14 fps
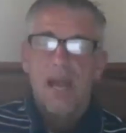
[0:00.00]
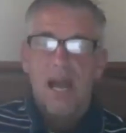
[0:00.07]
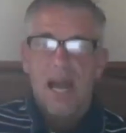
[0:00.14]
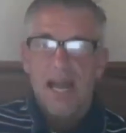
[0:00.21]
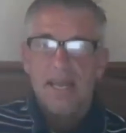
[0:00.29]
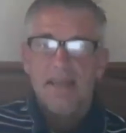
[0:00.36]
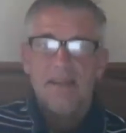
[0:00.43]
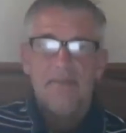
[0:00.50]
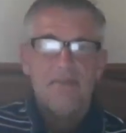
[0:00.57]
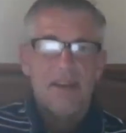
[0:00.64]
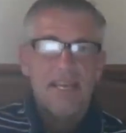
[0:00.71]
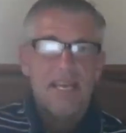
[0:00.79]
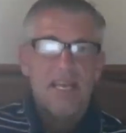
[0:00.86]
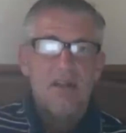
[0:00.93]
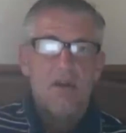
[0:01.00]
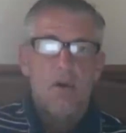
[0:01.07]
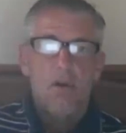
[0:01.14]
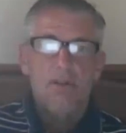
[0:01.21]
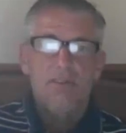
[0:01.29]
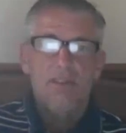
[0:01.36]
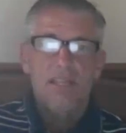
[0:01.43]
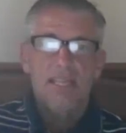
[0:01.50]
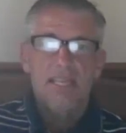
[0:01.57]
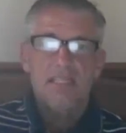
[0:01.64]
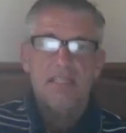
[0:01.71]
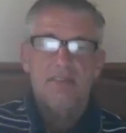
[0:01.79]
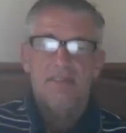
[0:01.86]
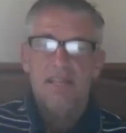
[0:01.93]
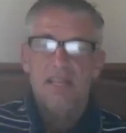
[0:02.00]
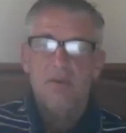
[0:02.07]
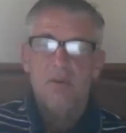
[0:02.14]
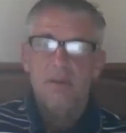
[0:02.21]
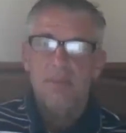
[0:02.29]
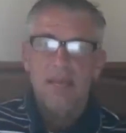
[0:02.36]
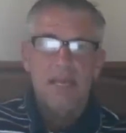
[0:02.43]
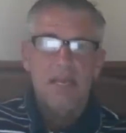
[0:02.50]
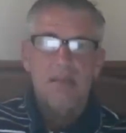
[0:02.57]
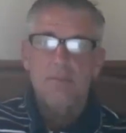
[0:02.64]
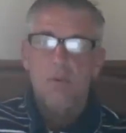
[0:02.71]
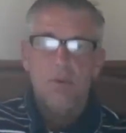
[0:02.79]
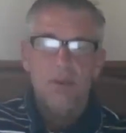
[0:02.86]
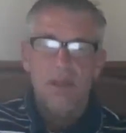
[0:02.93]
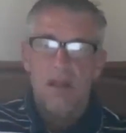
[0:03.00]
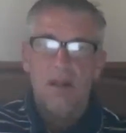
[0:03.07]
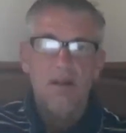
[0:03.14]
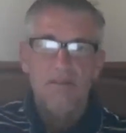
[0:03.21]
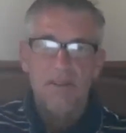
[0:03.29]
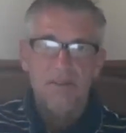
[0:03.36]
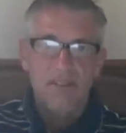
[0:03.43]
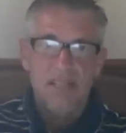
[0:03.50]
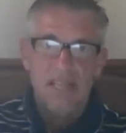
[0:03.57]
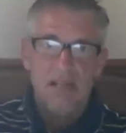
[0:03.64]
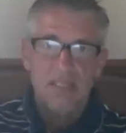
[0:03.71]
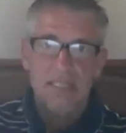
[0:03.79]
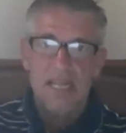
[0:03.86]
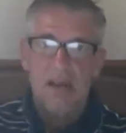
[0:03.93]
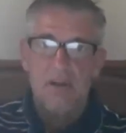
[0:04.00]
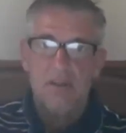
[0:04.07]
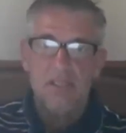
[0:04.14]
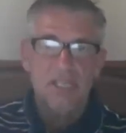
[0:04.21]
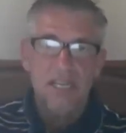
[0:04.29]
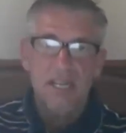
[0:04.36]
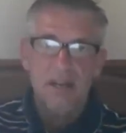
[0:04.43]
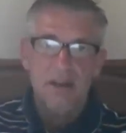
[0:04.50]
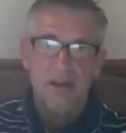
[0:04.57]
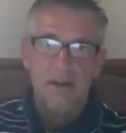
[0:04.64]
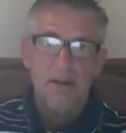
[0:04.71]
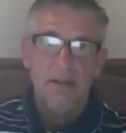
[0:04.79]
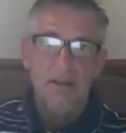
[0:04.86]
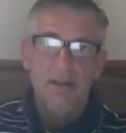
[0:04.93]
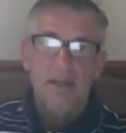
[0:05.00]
If I can get a hold of a list of anyone making more than $150,000 a year,